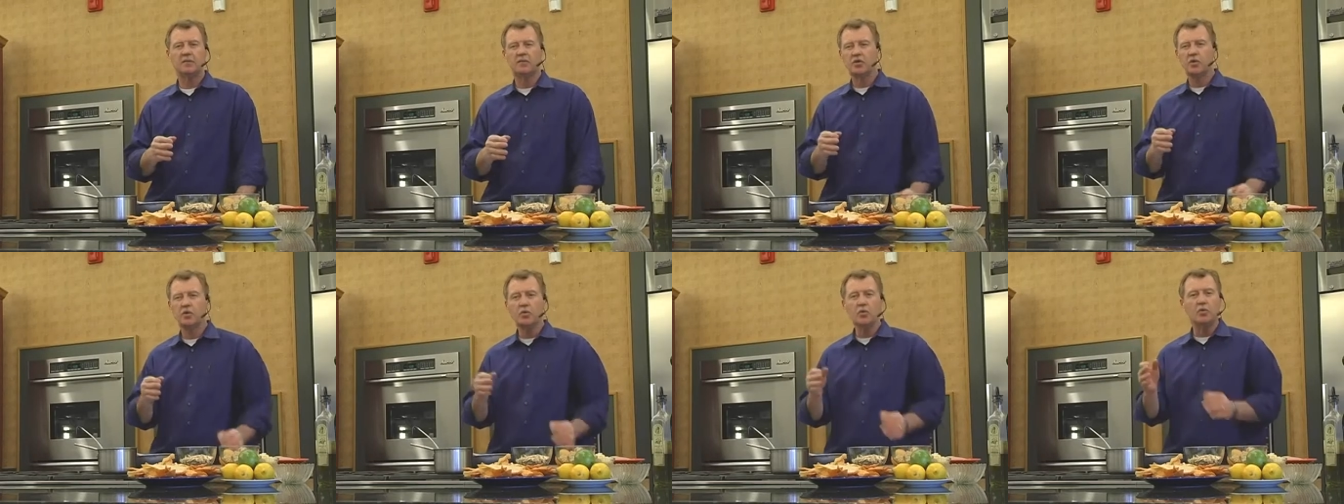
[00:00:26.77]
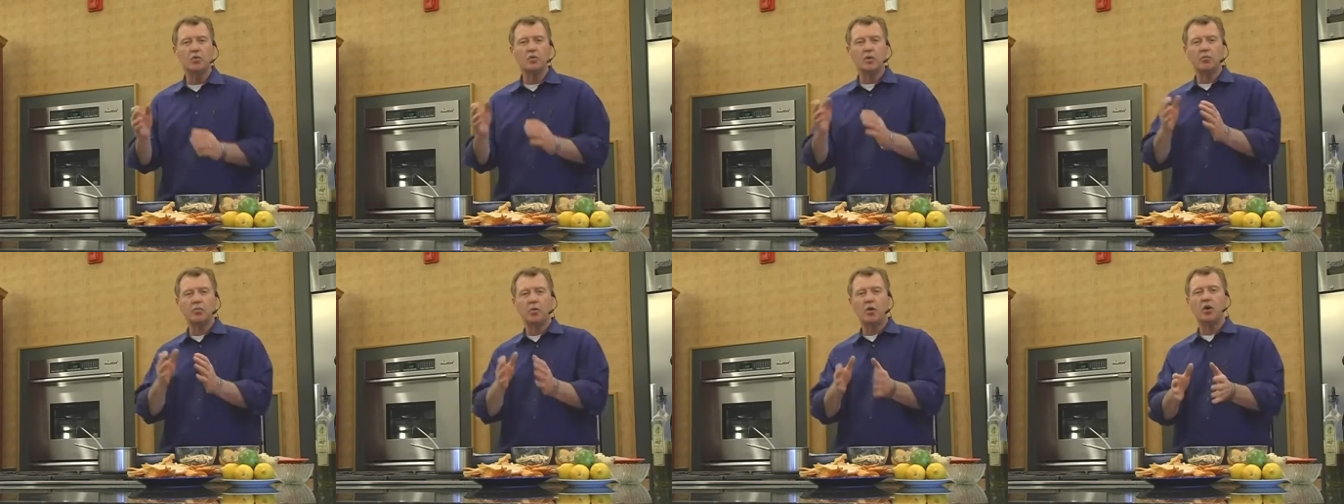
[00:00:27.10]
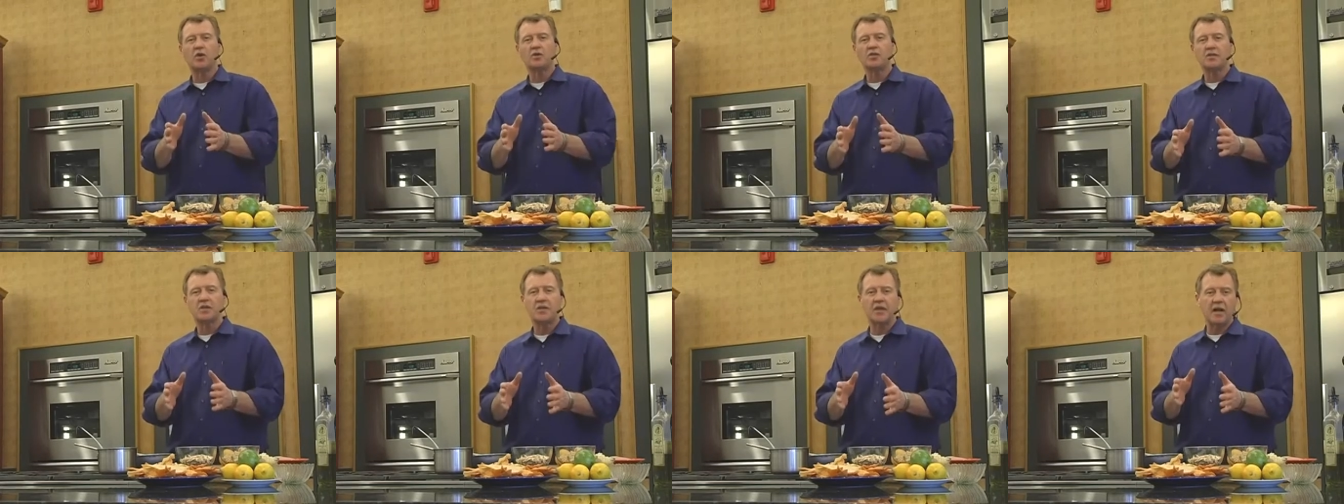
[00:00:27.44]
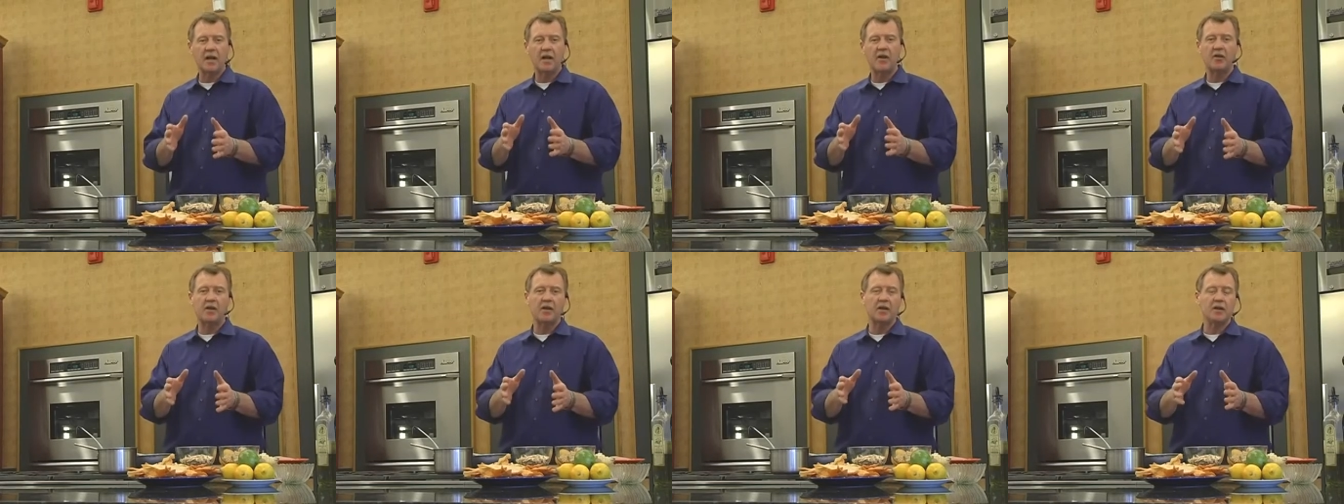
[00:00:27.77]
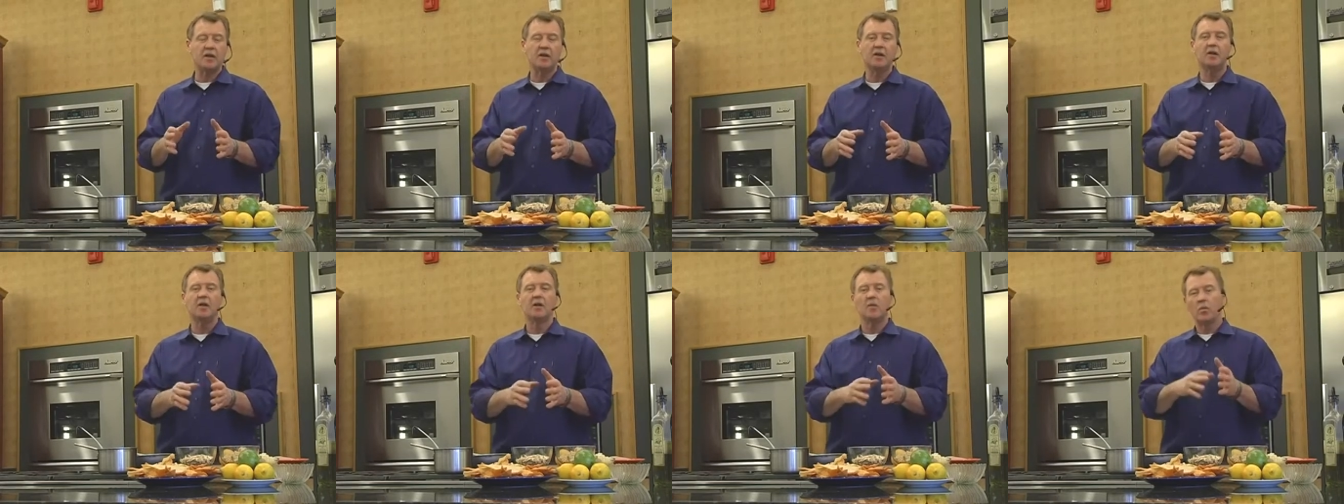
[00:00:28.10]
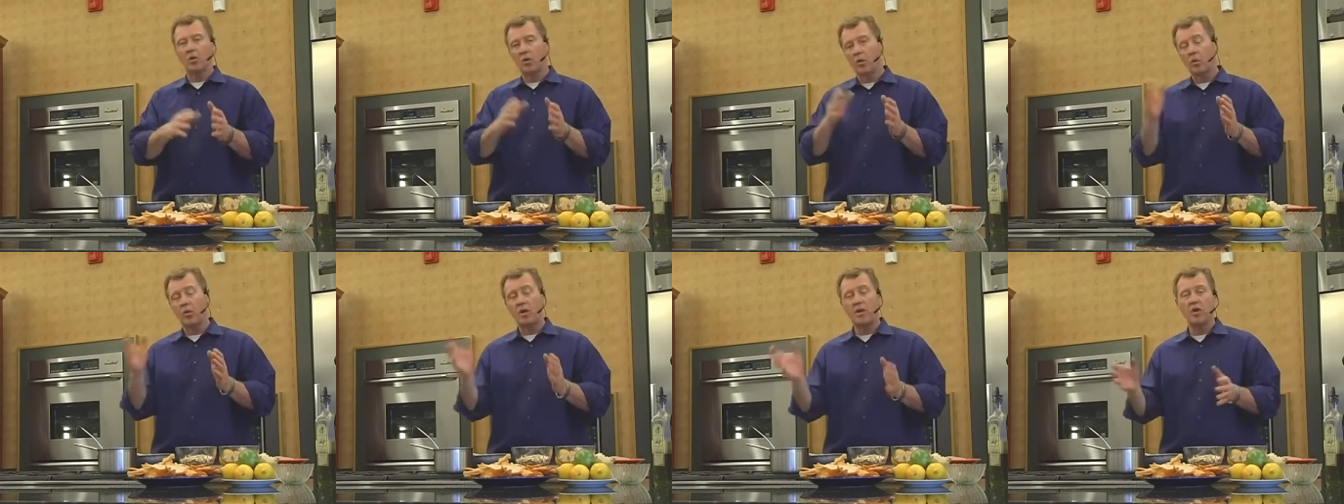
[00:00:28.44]
to the Boston area
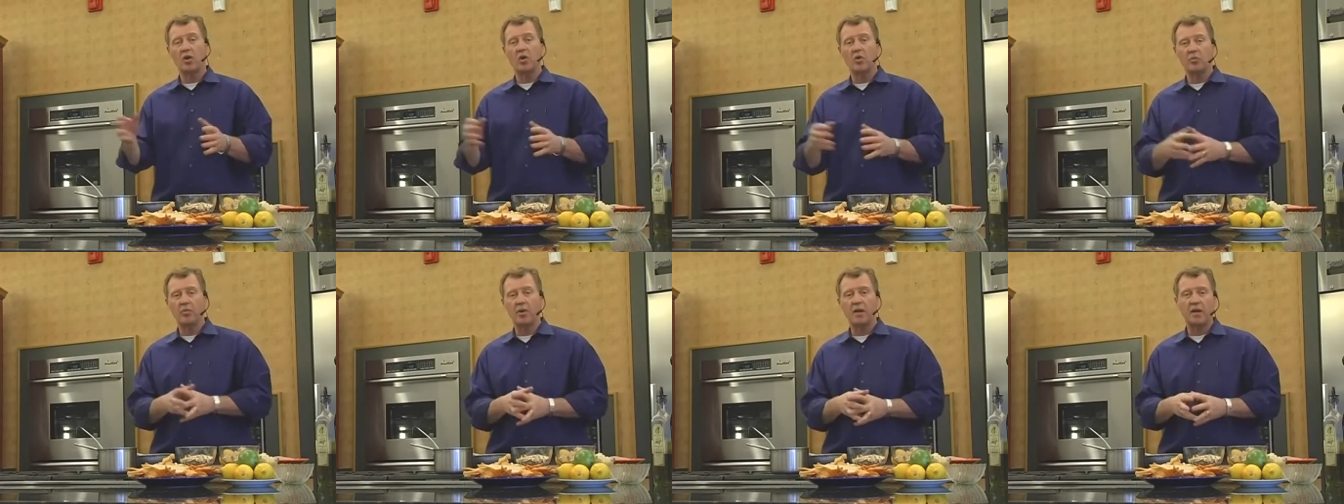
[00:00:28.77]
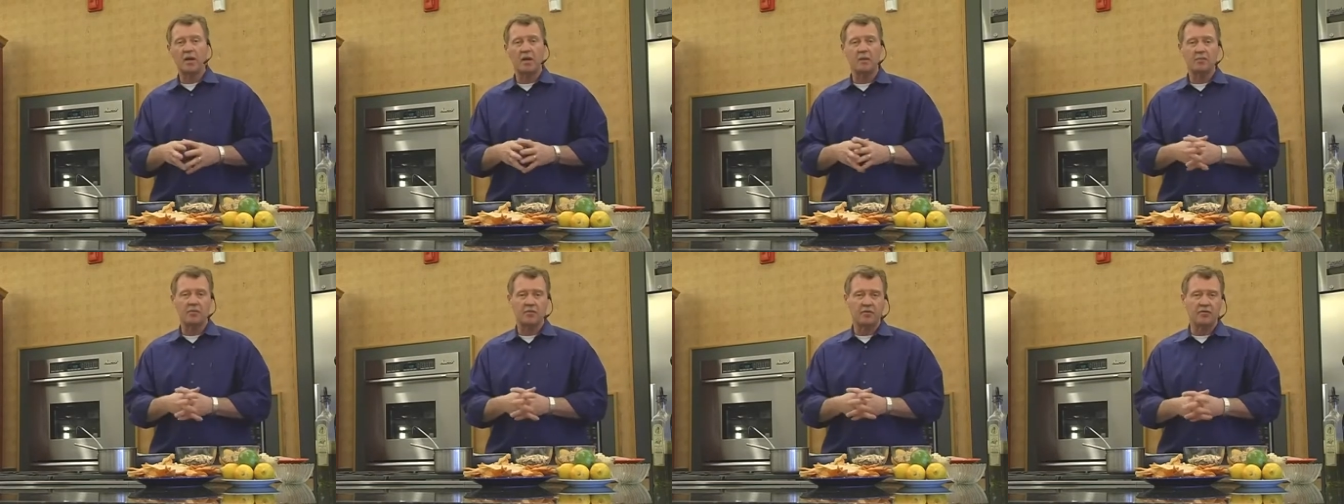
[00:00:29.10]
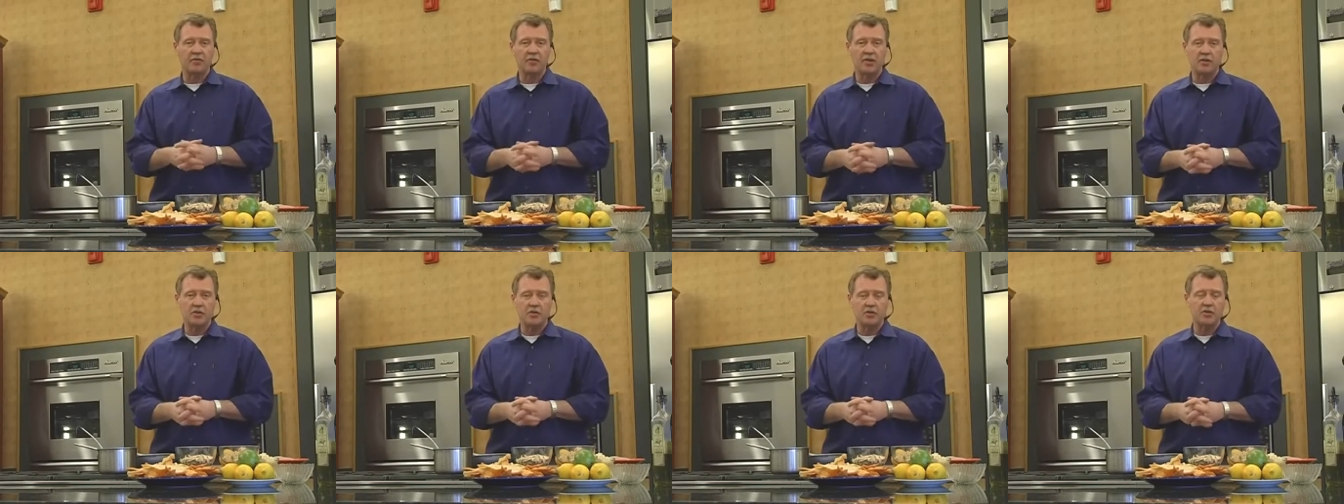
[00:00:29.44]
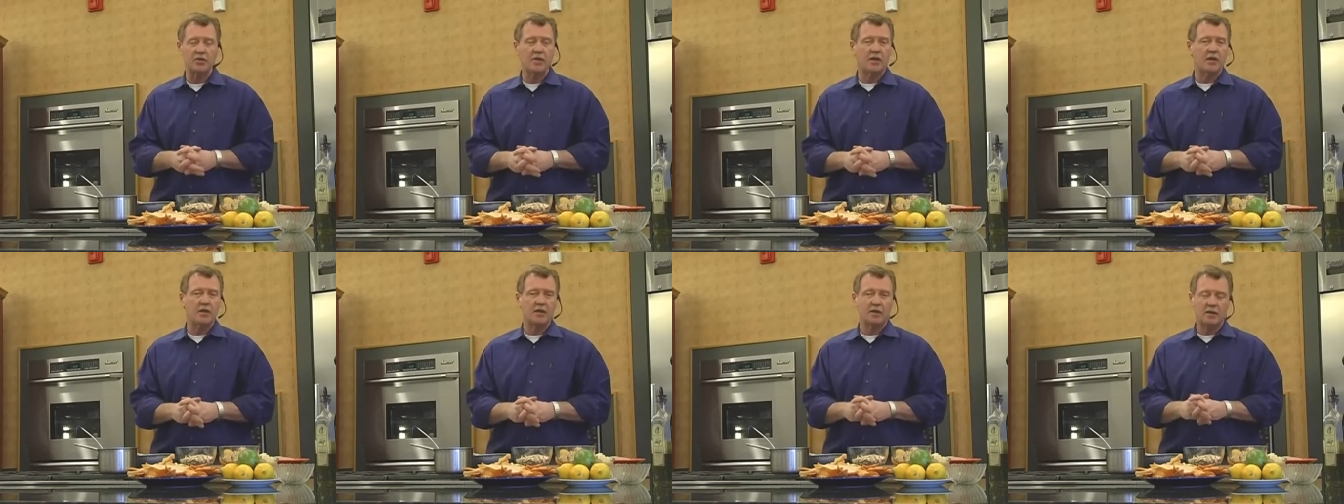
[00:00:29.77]
where we go pick up the fish.